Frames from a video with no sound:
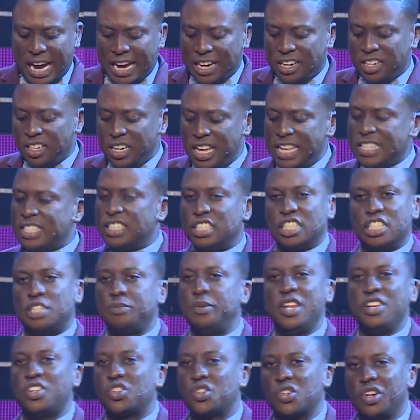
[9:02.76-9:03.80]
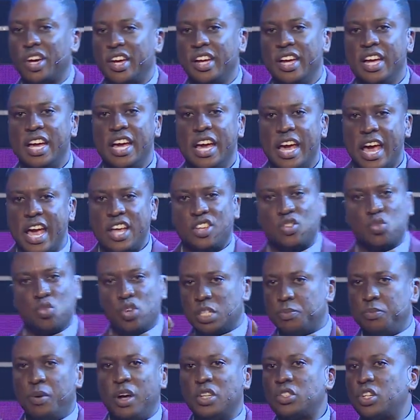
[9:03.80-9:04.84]
had needs in his ministry. His
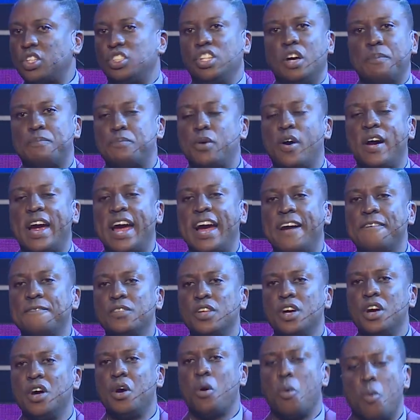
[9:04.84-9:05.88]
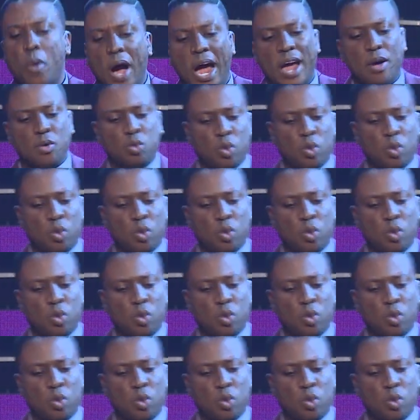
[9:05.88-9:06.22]
response was not prayer. Why